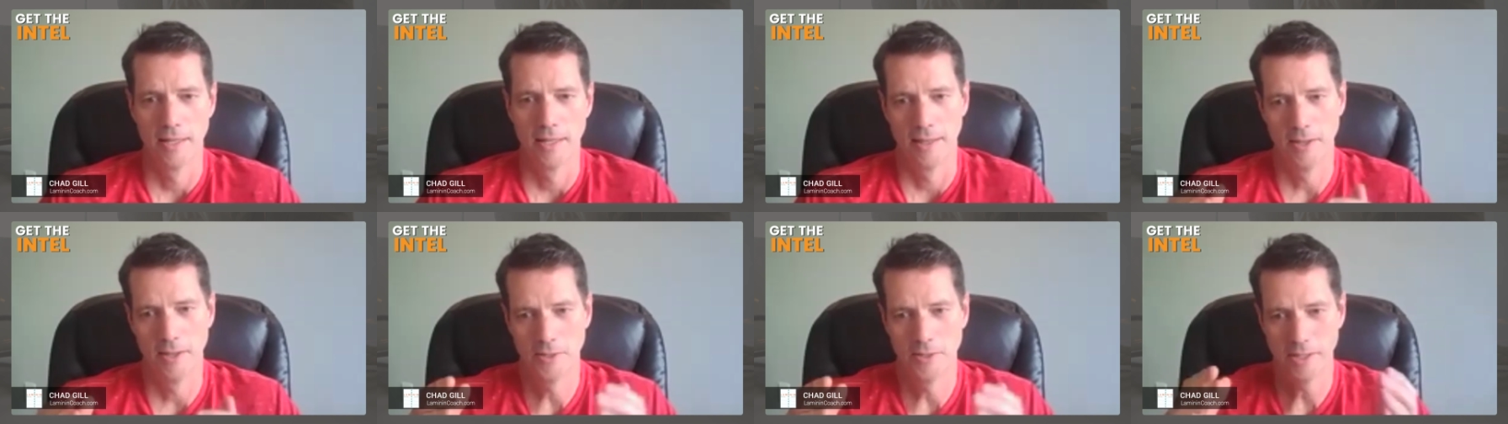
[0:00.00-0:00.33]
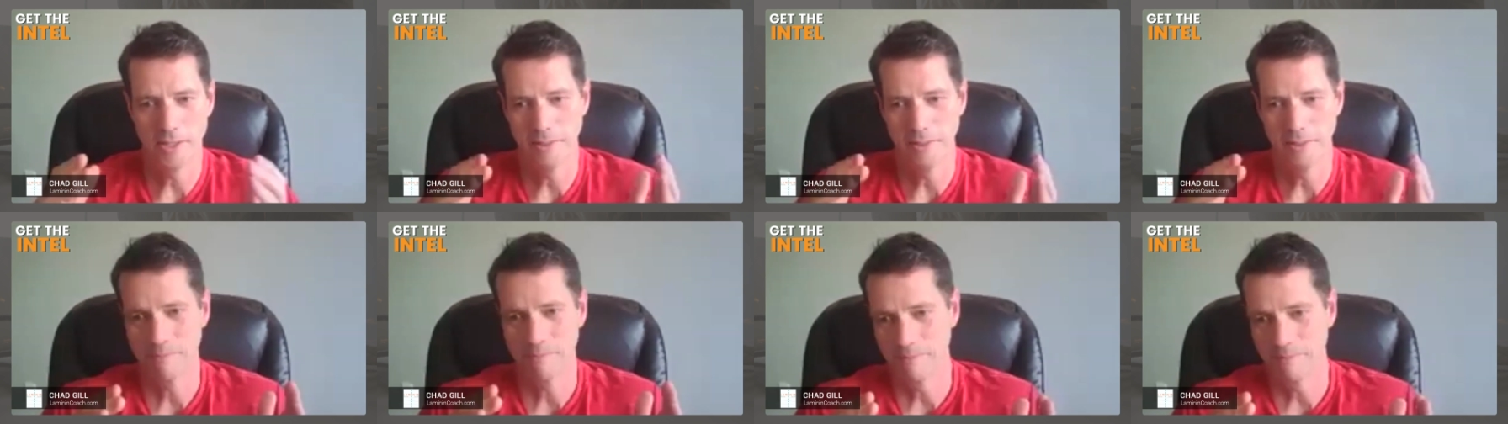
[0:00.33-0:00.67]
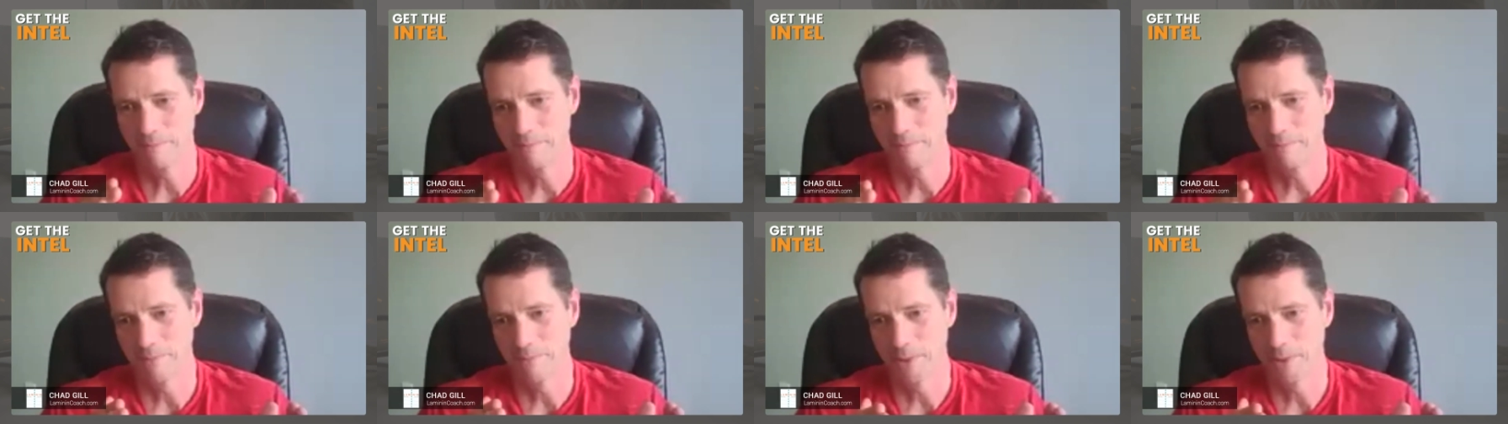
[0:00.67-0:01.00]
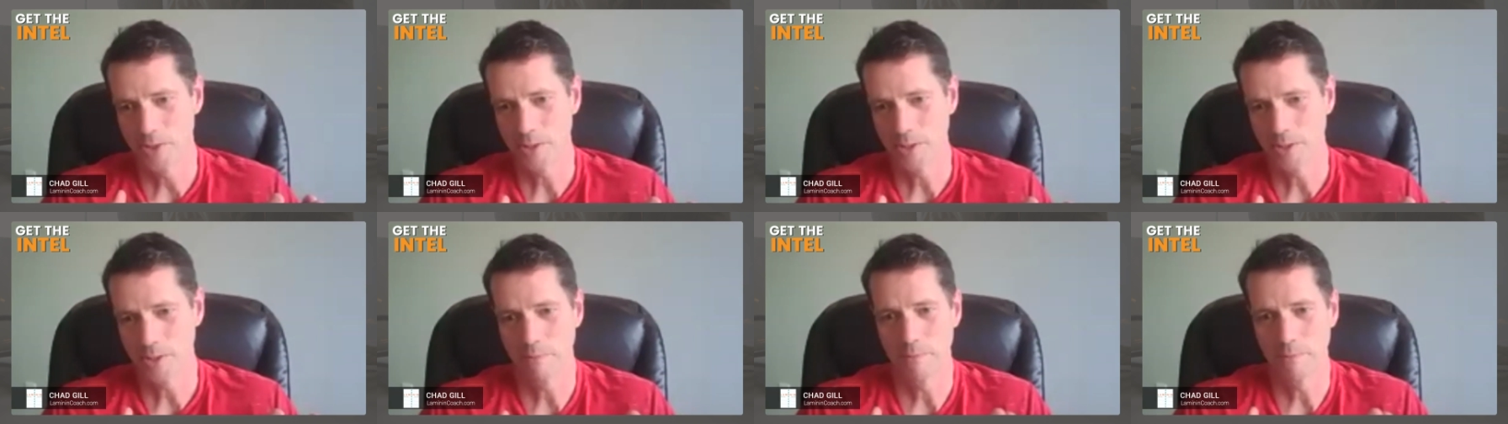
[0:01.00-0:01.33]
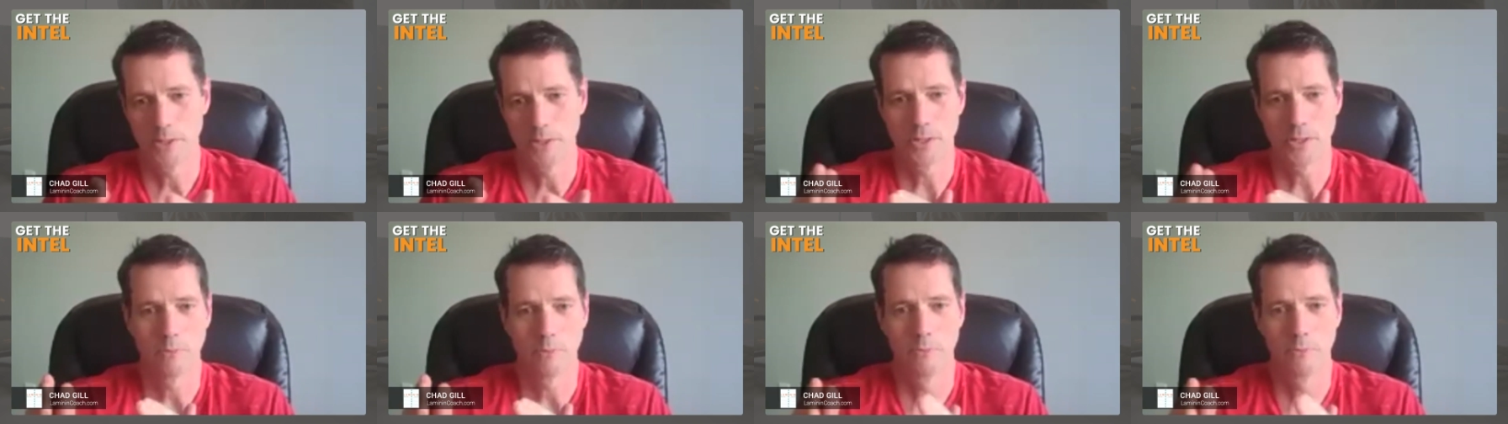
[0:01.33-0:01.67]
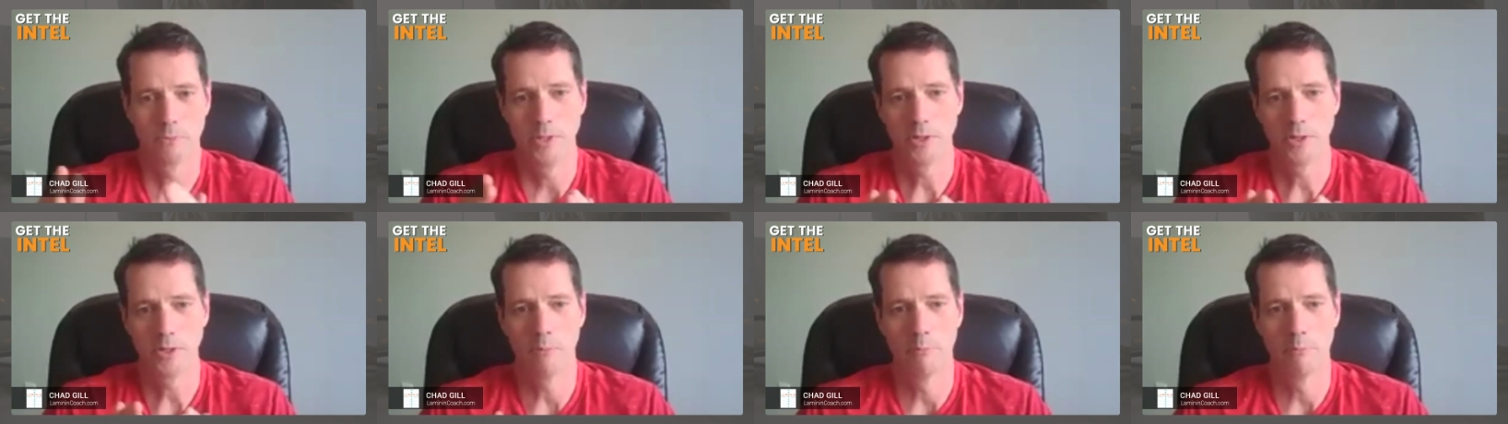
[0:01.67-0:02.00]
there's a, there's a, there's a
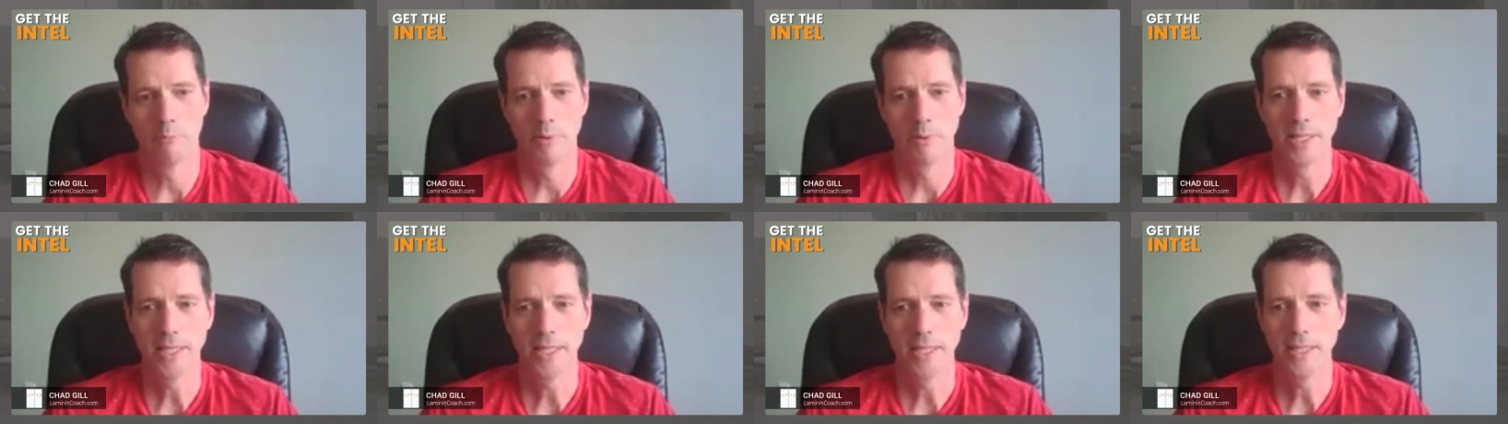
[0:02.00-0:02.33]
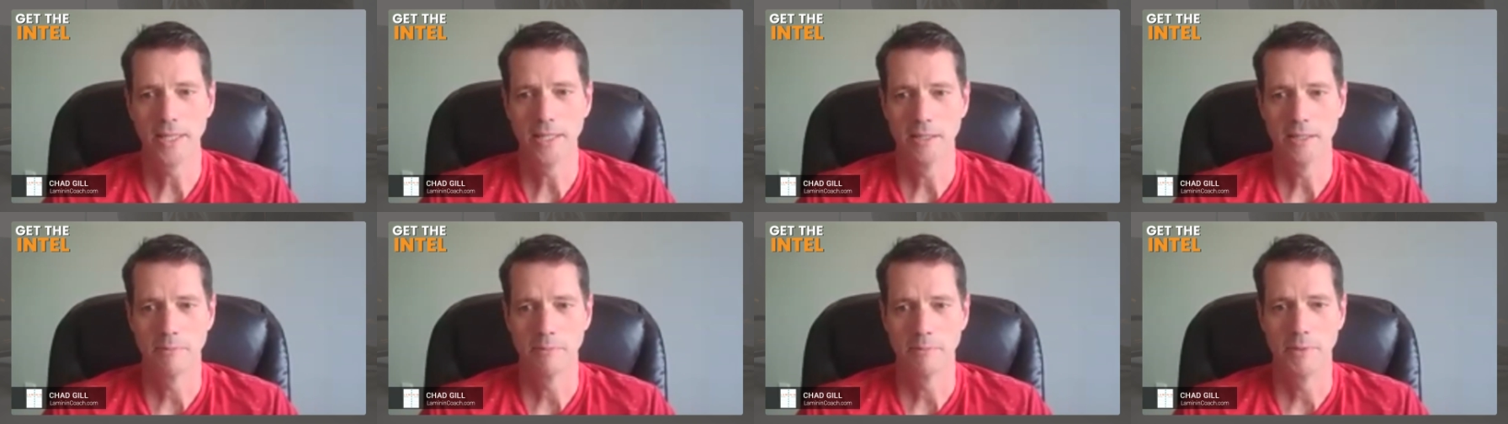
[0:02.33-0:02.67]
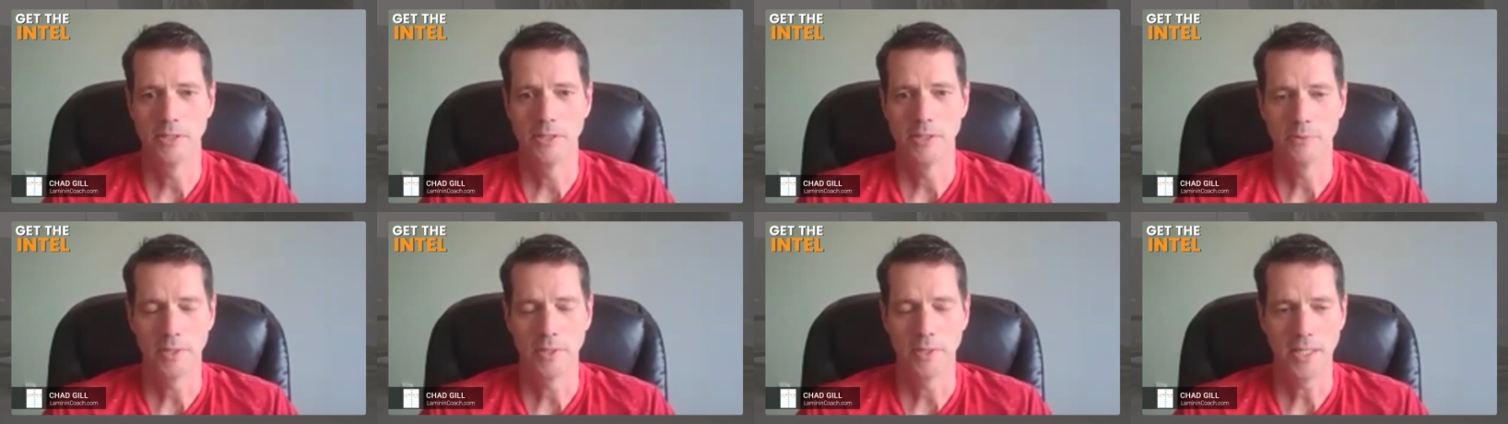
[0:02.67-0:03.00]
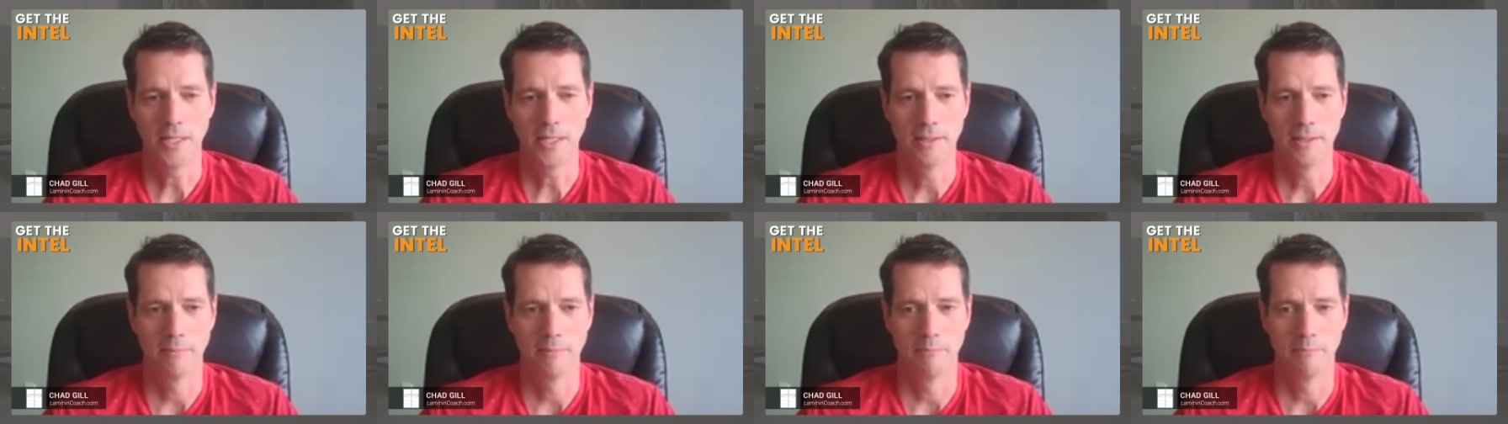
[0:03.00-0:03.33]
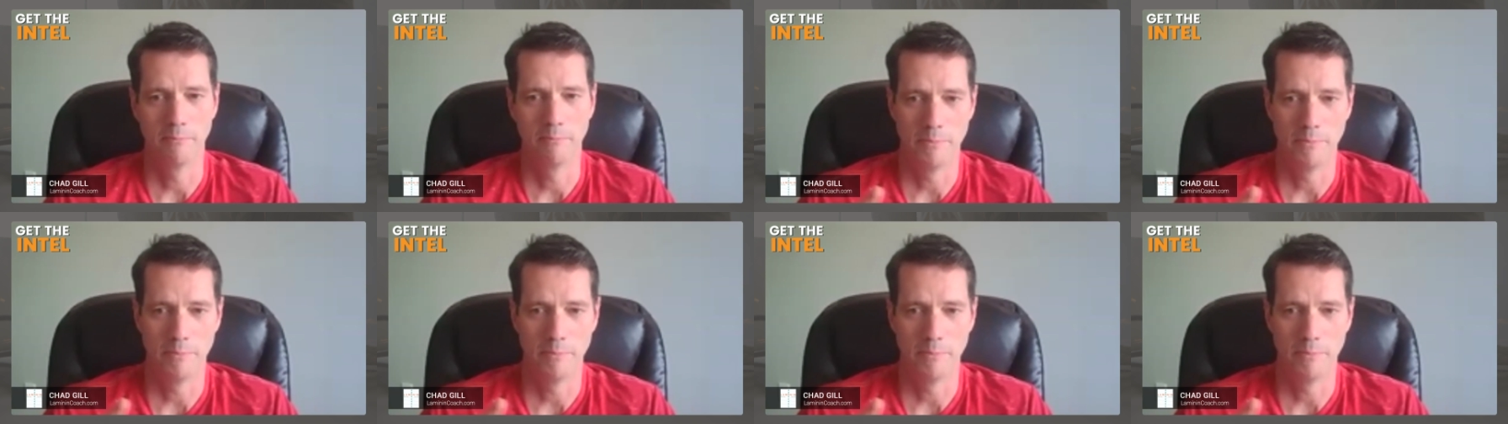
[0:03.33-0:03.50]
real blend between